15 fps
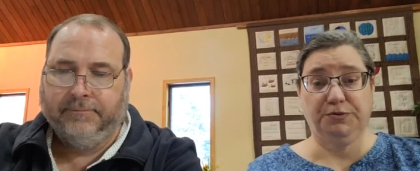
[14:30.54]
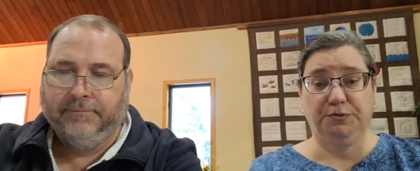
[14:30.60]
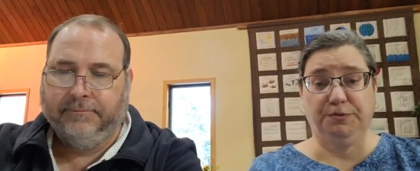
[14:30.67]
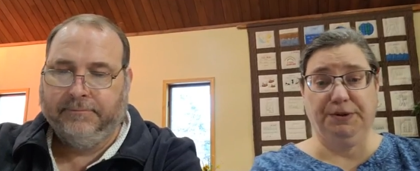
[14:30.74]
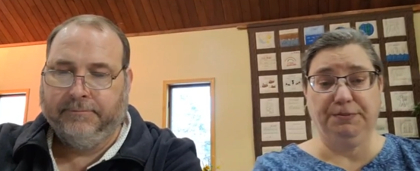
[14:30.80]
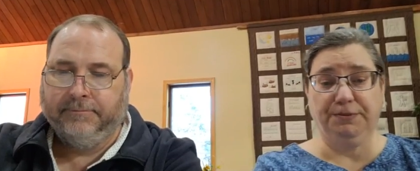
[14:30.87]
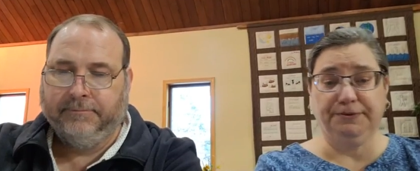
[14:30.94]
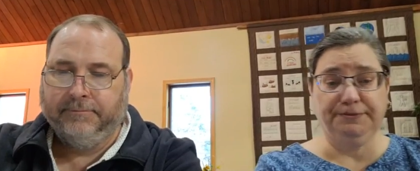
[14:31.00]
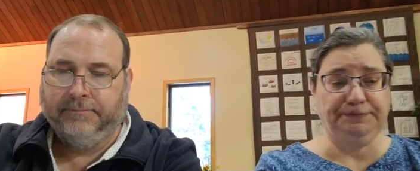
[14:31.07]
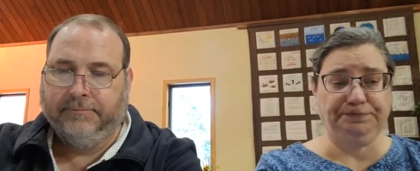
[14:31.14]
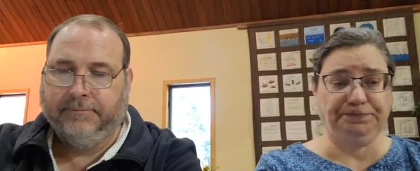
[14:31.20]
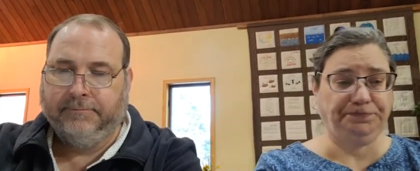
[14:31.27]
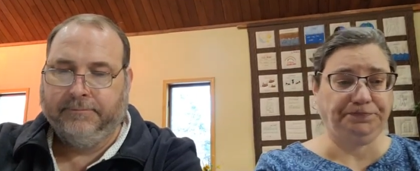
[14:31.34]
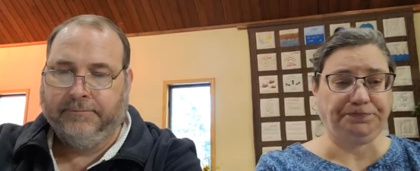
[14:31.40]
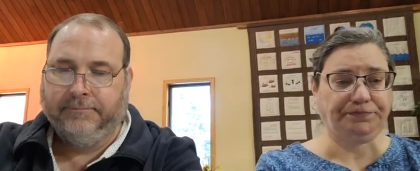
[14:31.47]
Speaker 1: with people
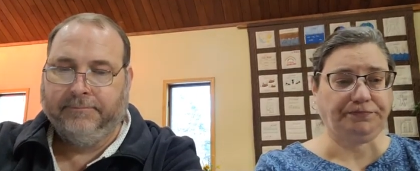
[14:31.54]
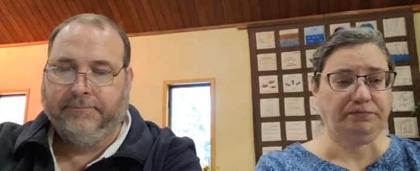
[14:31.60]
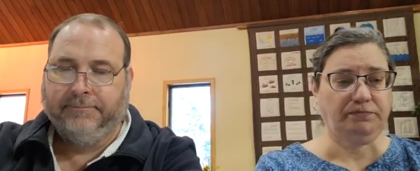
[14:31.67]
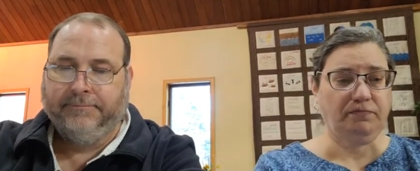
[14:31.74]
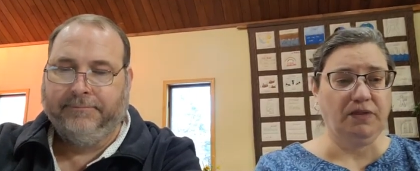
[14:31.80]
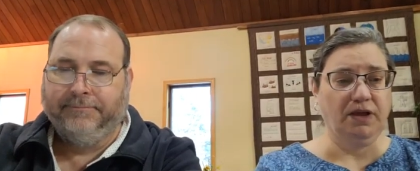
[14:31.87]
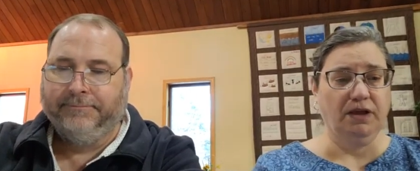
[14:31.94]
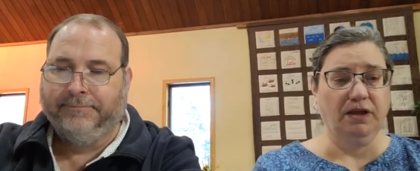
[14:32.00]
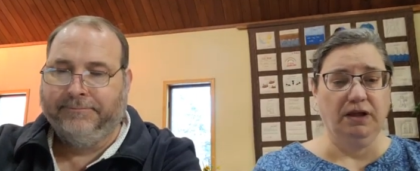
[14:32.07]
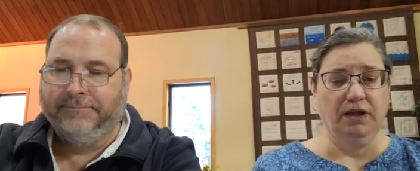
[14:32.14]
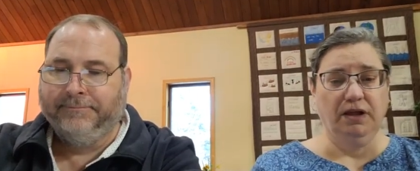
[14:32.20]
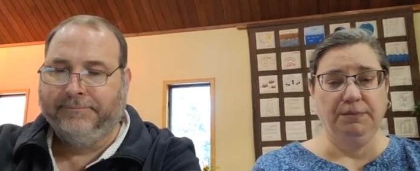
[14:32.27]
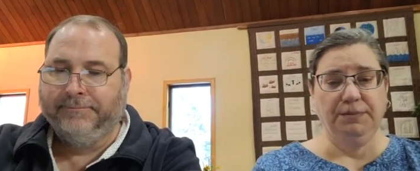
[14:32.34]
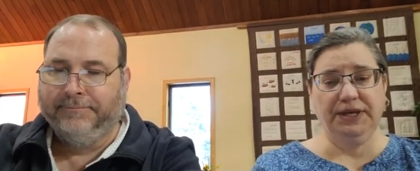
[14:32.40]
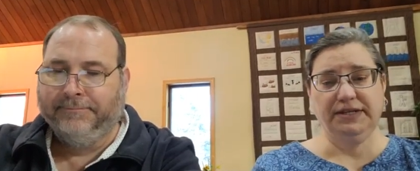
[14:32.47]

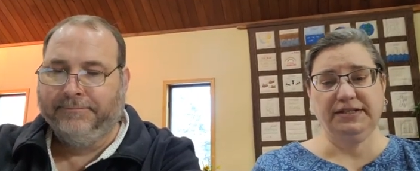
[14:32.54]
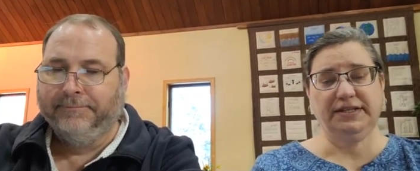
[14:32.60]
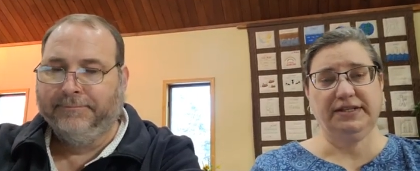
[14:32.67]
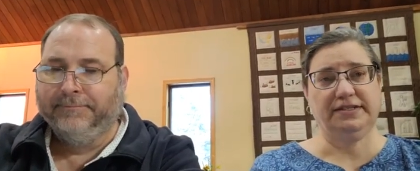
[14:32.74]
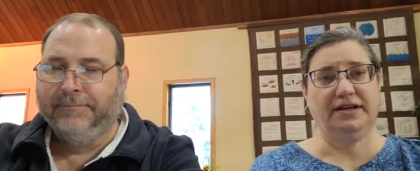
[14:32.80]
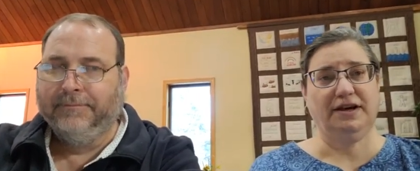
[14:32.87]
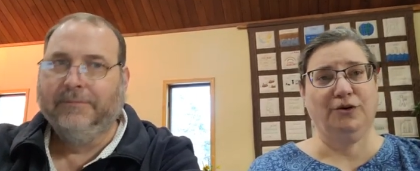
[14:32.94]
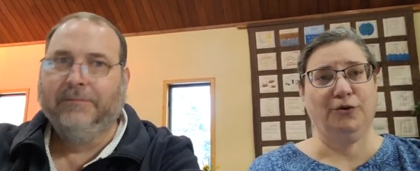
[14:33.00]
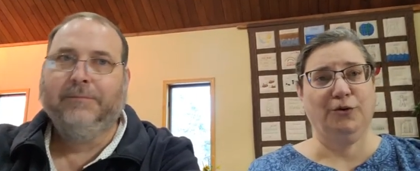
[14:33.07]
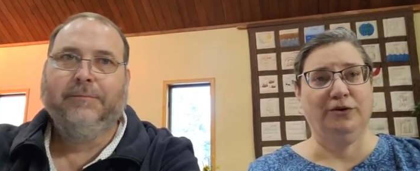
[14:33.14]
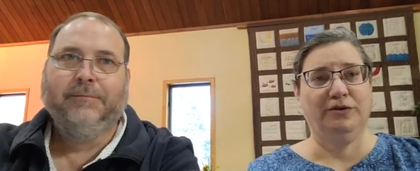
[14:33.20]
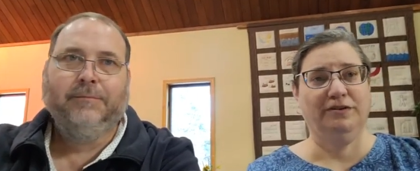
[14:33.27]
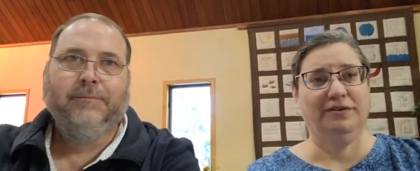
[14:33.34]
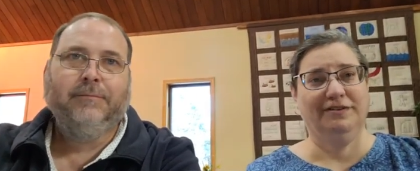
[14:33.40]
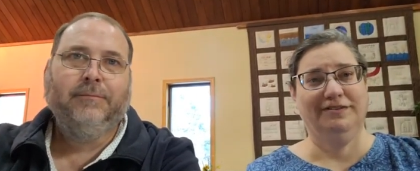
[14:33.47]
because that's how
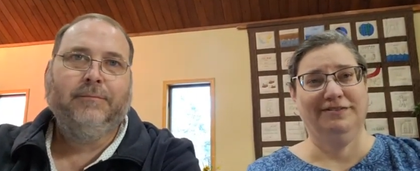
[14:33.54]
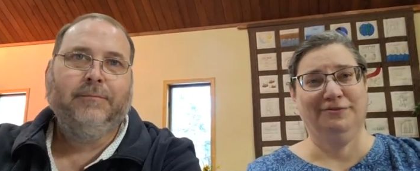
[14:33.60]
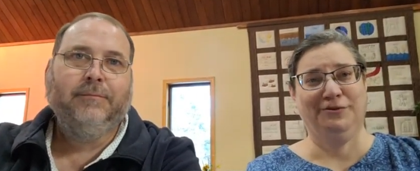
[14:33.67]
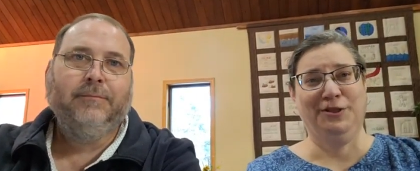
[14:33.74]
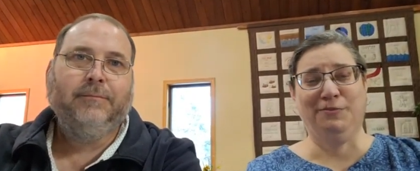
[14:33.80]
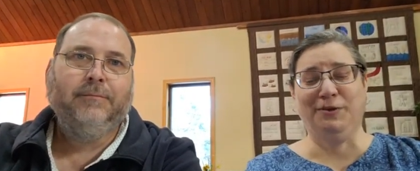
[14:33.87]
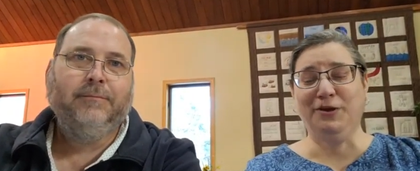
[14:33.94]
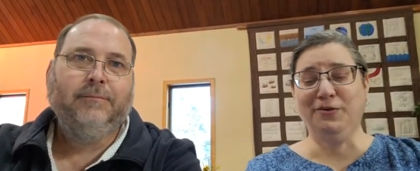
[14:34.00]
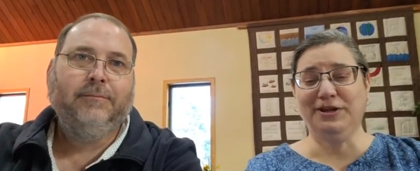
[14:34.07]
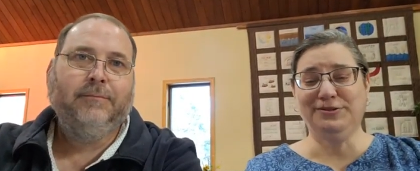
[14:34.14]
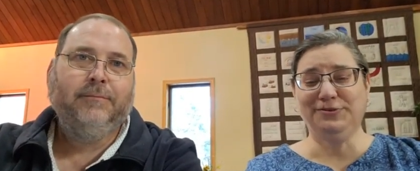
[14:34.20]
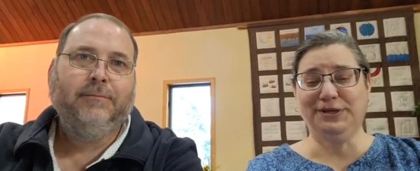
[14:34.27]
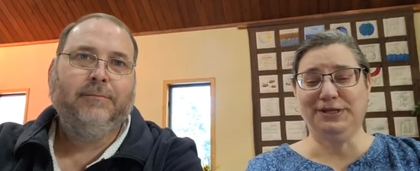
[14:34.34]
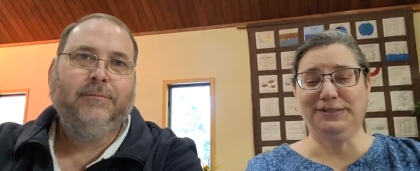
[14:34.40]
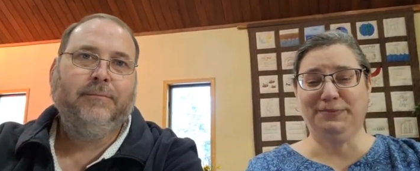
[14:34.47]
one of the big ways
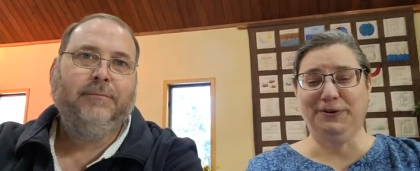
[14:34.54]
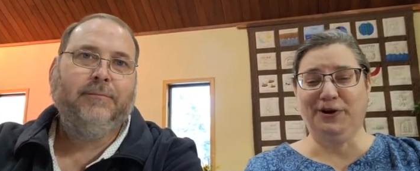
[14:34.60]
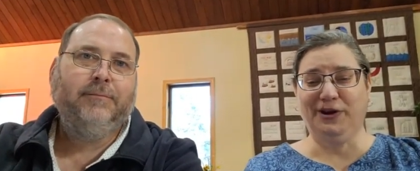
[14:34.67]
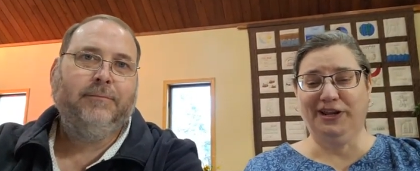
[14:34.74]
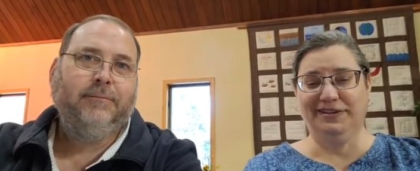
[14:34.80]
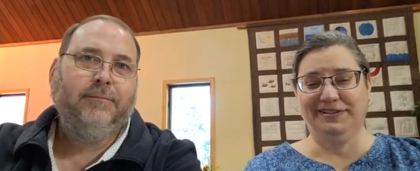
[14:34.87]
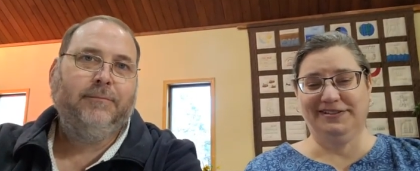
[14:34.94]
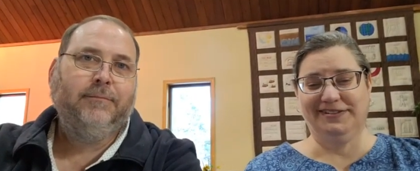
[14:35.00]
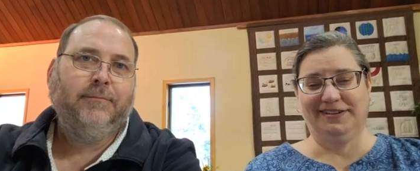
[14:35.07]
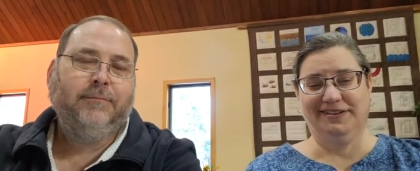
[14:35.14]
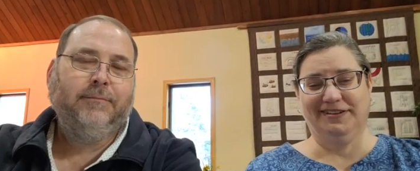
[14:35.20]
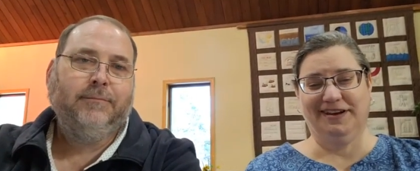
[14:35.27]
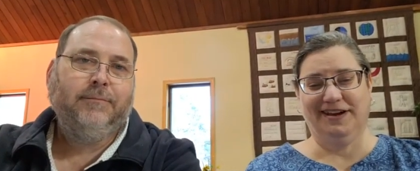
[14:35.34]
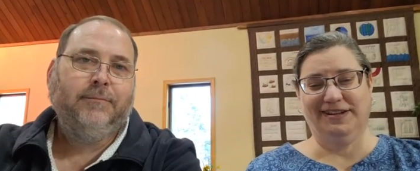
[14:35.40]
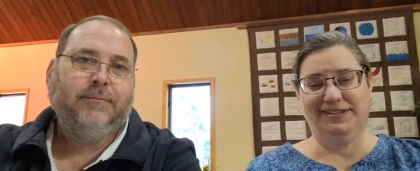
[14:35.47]
we experience
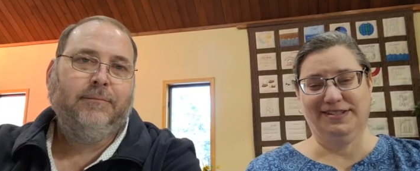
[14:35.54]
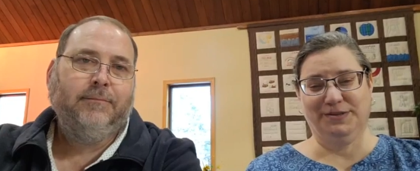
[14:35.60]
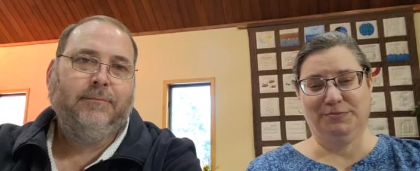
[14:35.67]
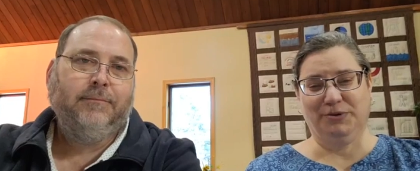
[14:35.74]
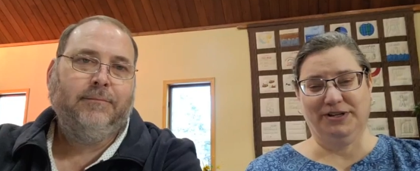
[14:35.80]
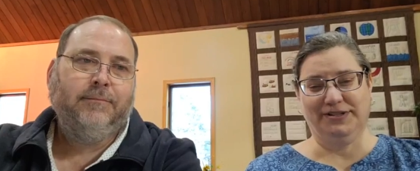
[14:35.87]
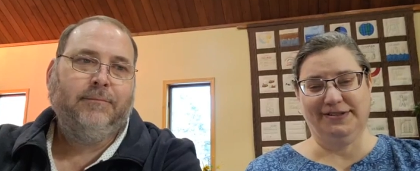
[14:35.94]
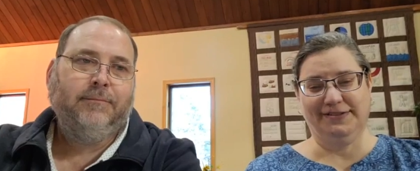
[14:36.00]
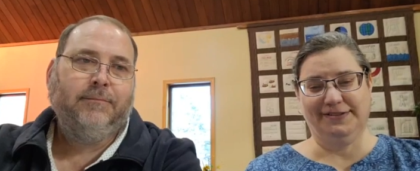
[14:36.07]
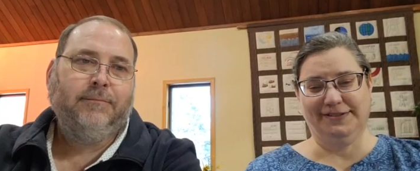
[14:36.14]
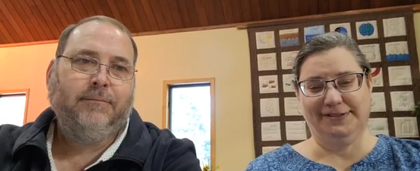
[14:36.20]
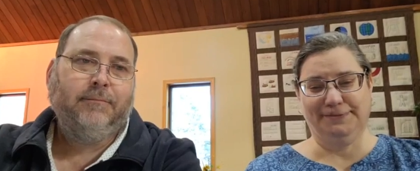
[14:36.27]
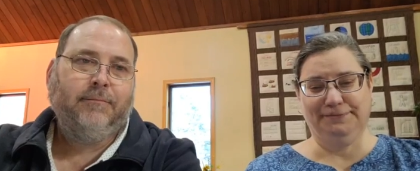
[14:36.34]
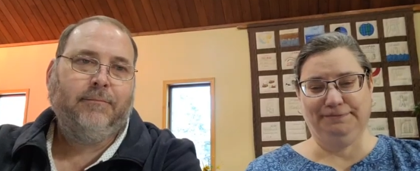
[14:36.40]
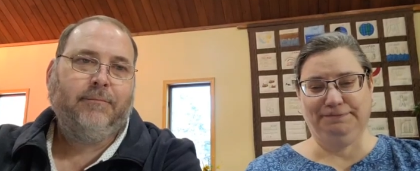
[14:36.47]
God's presence.